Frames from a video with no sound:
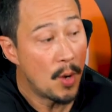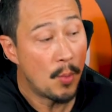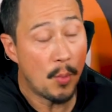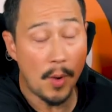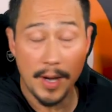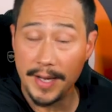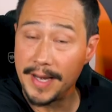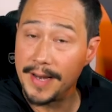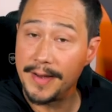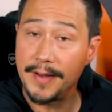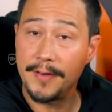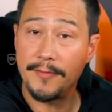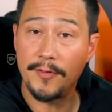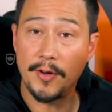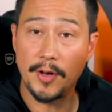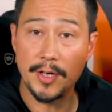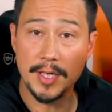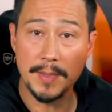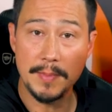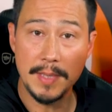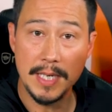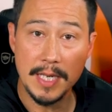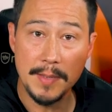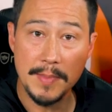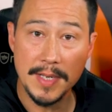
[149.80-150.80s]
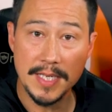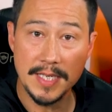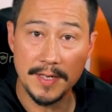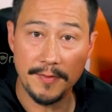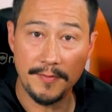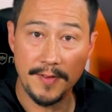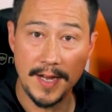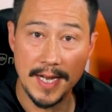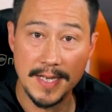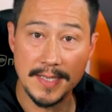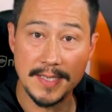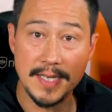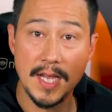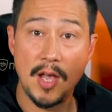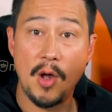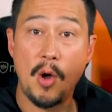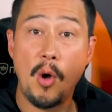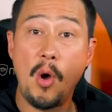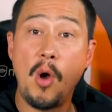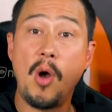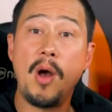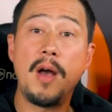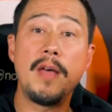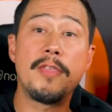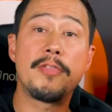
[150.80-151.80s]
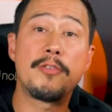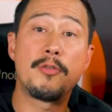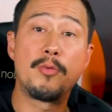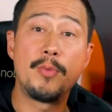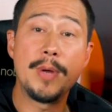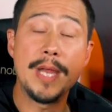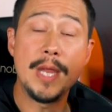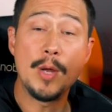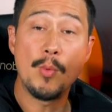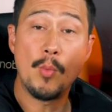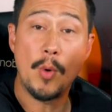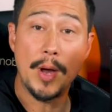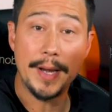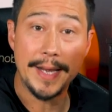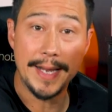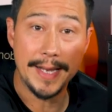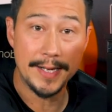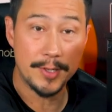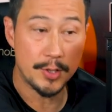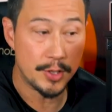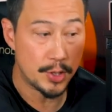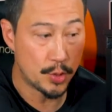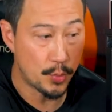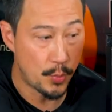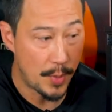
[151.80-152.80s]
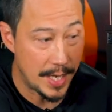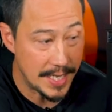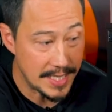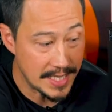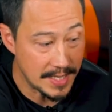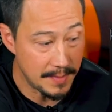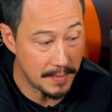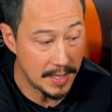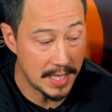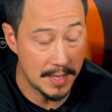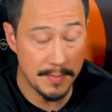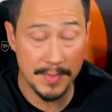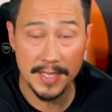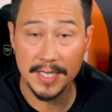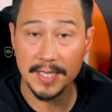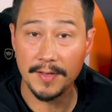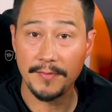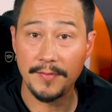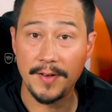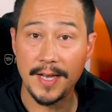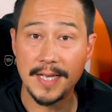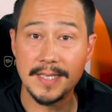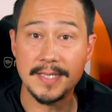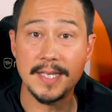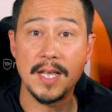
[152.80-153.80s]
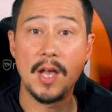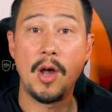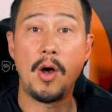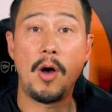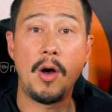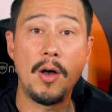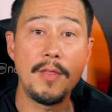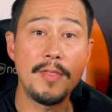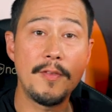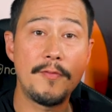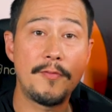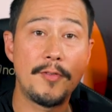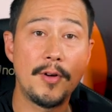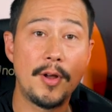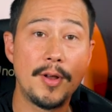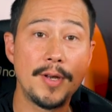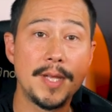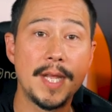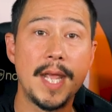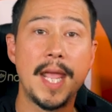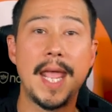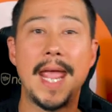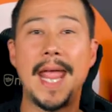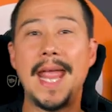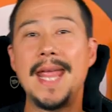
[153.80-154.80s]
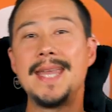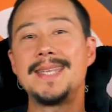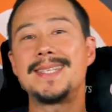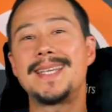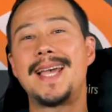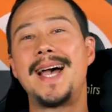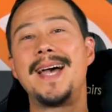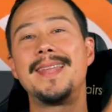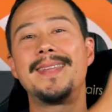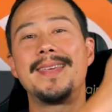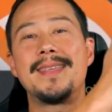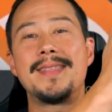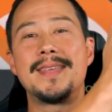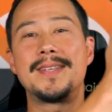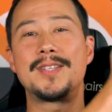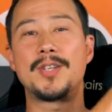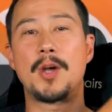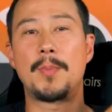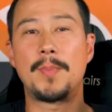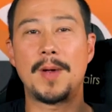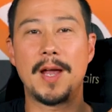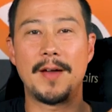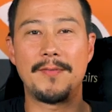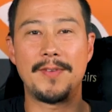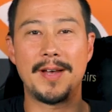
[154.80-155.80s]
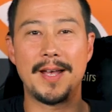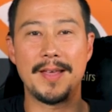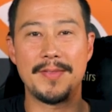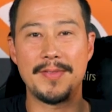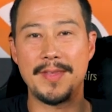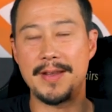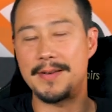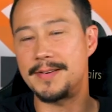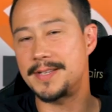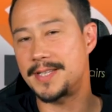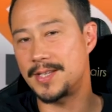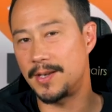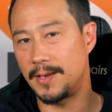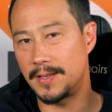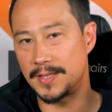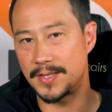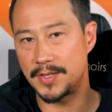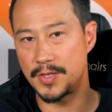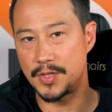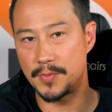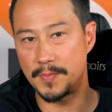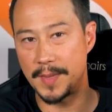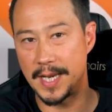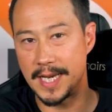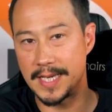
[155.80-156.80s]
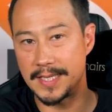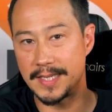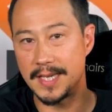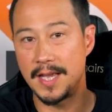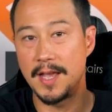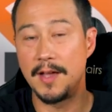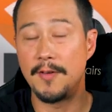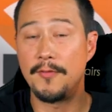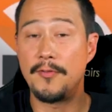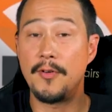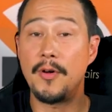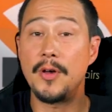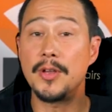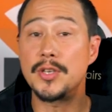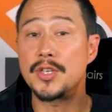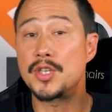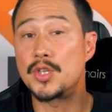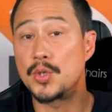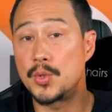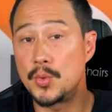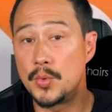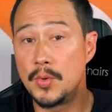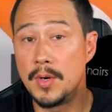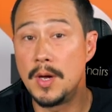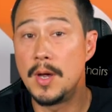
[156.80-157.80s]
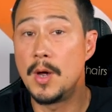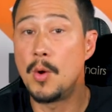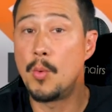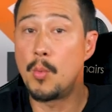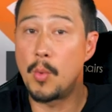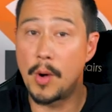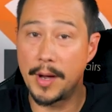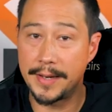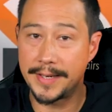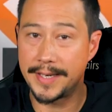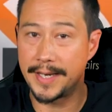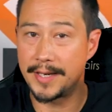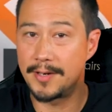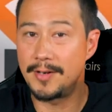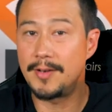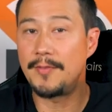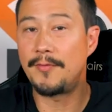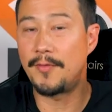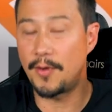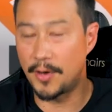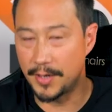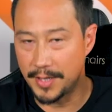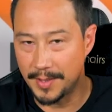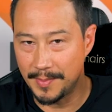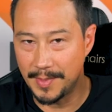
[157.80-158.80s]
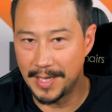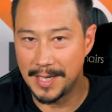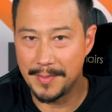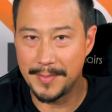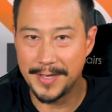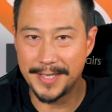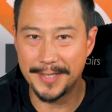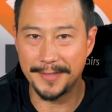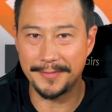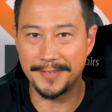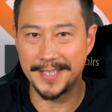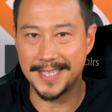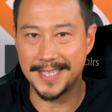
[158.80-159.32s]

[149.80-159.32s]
140mm fans or three 120mm fans on the front and under the top cover there is also space for two 140mm